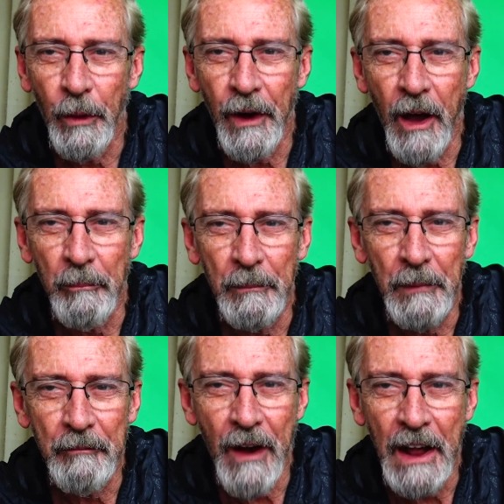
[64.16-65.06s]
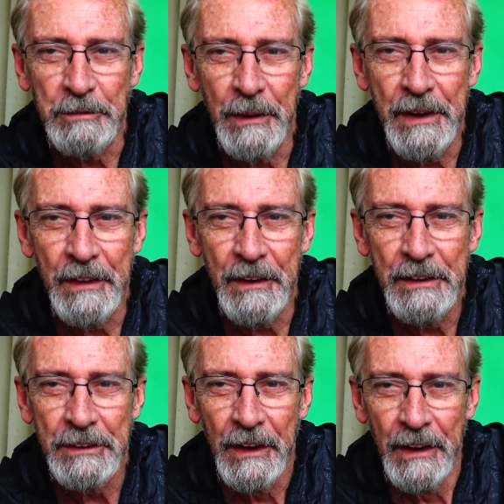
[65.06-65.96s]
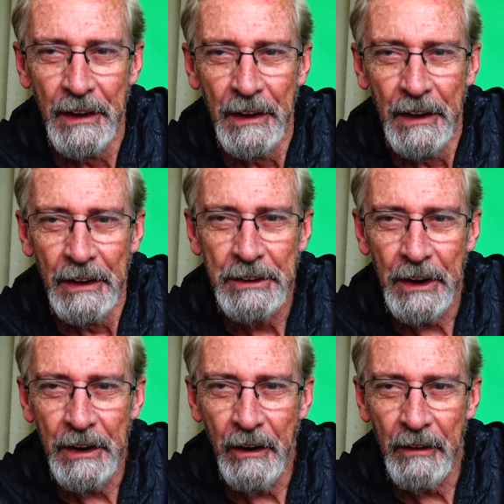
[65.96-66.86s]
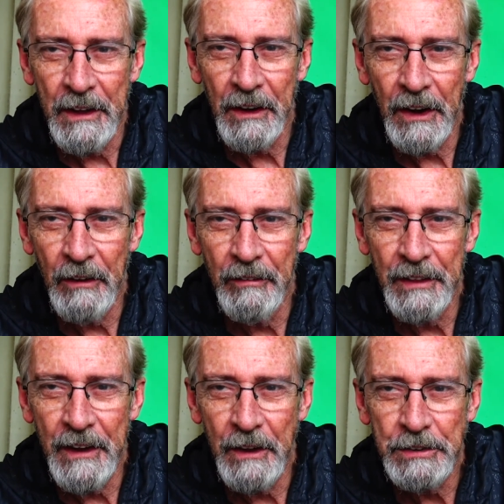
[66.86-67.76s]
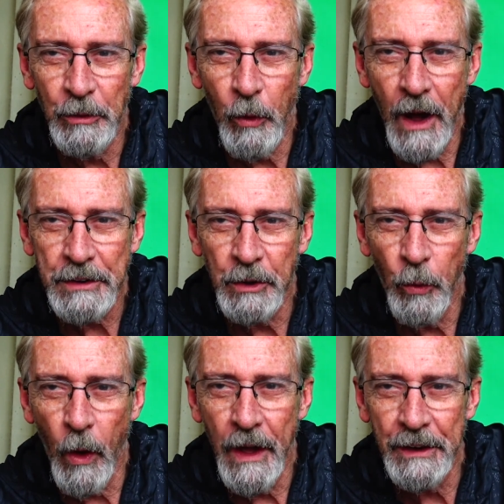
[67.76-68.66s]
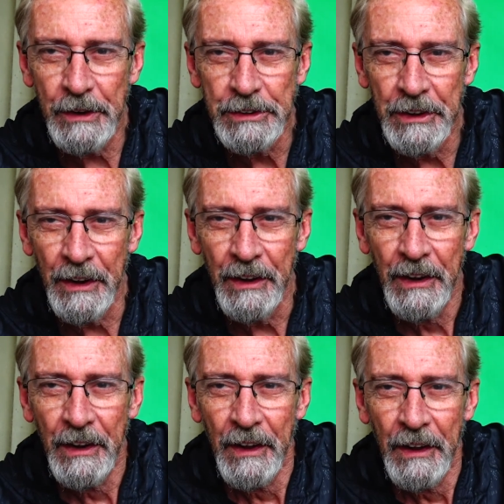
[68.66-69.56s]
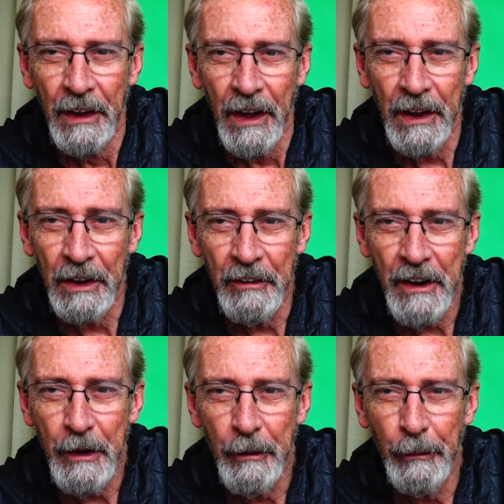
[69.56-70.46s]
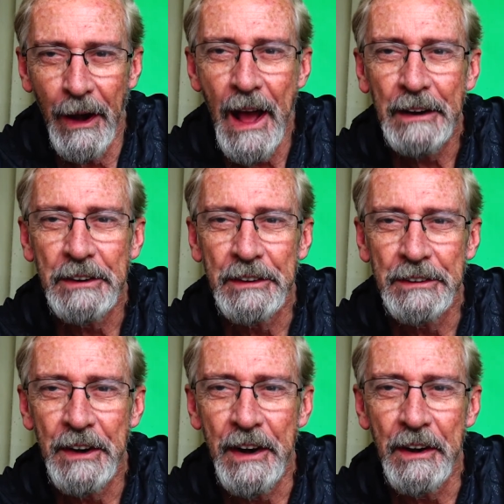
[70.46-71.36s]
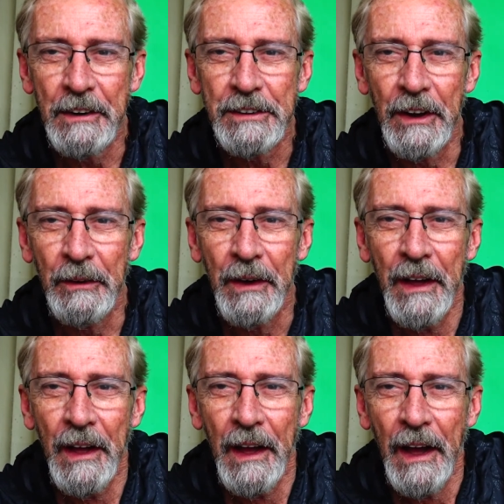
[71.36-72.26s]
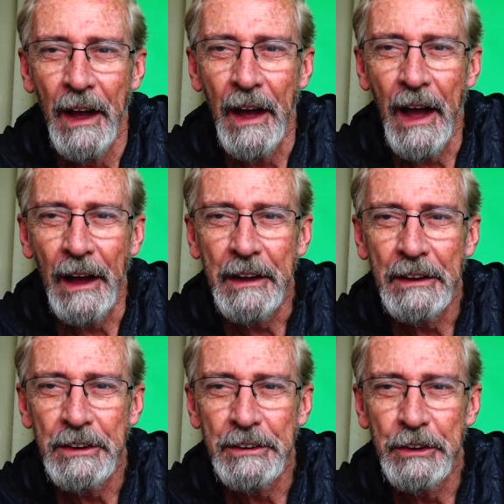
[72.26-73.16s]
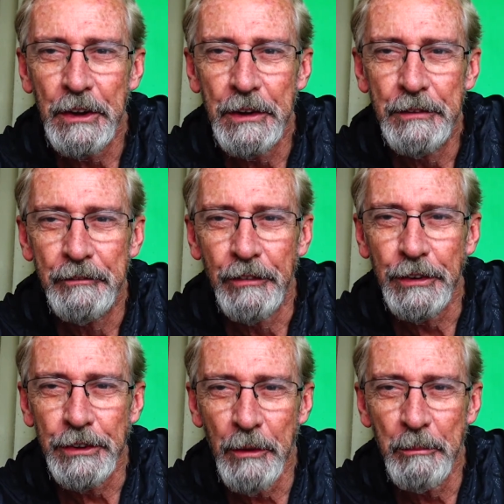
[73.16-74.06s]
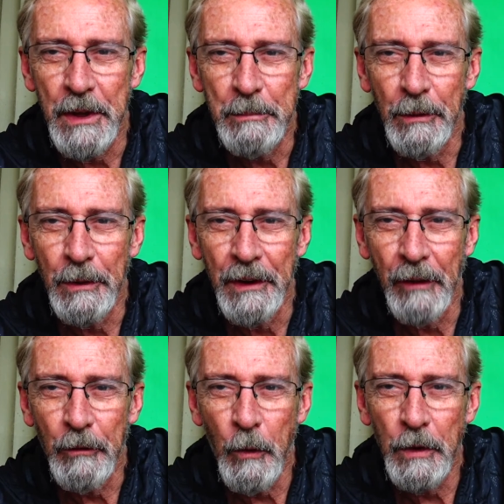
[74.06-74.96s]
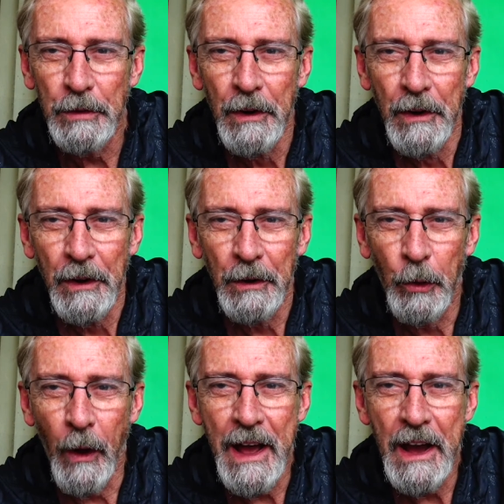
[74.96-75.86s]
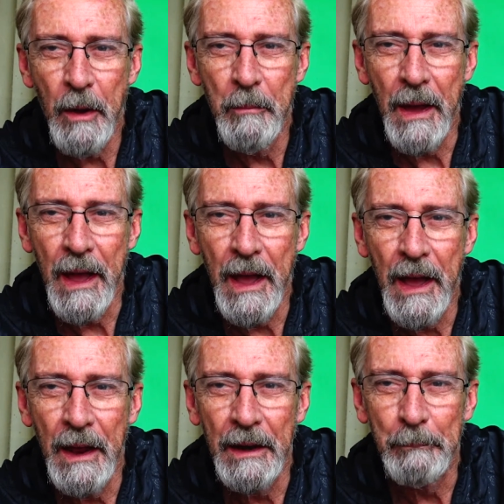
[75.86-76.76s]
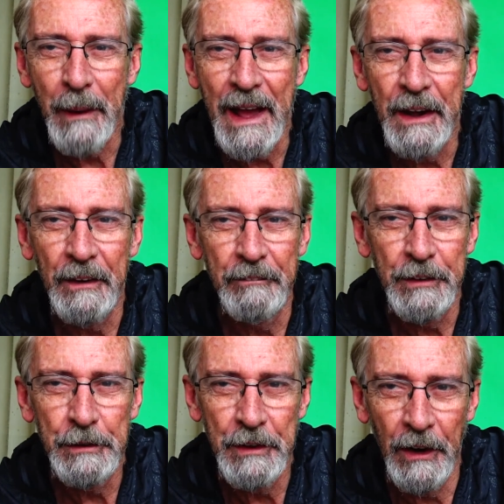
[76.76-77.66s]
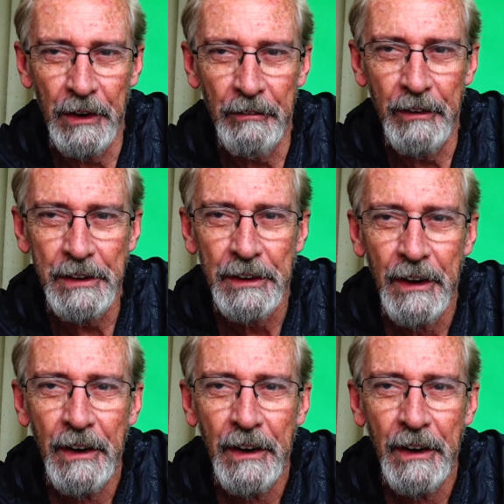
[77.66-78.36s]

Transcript: one of them advised me that he's sitting on a hill over the ocean watching whales in a very relaxing chair. So I guess it's good for some people. And of course, Grab and Panda food deliveries